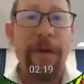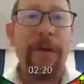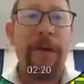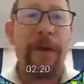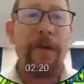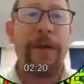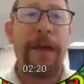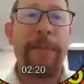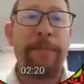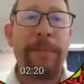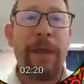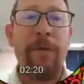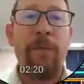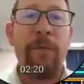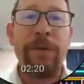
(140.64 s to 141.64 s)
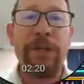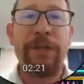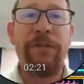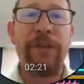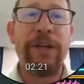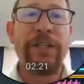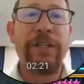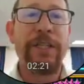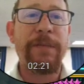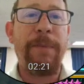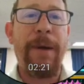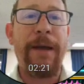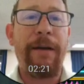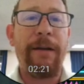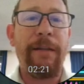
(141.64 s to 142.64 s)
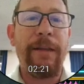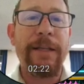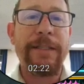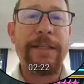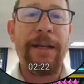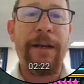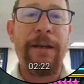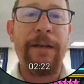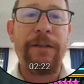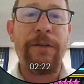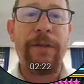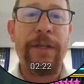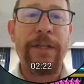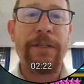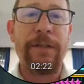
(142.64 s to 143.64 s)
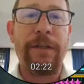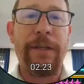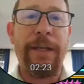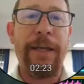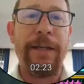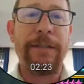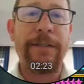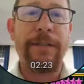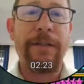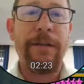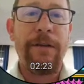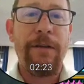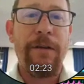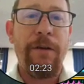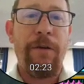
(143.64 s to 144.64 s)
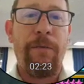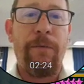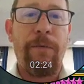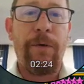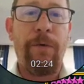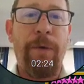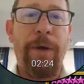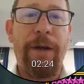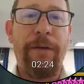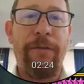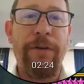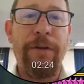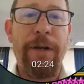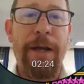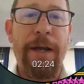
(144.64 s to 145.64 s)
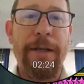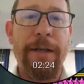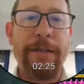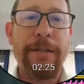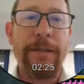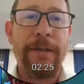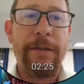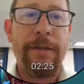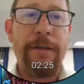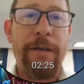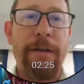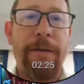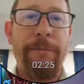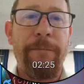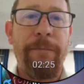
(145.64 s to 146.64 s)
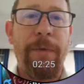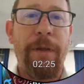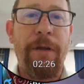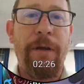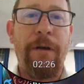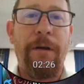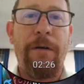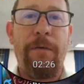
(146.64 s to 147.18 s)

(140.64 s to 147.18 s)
Okay, we just finished this spider. Let's get into this kit real quick for you guys. All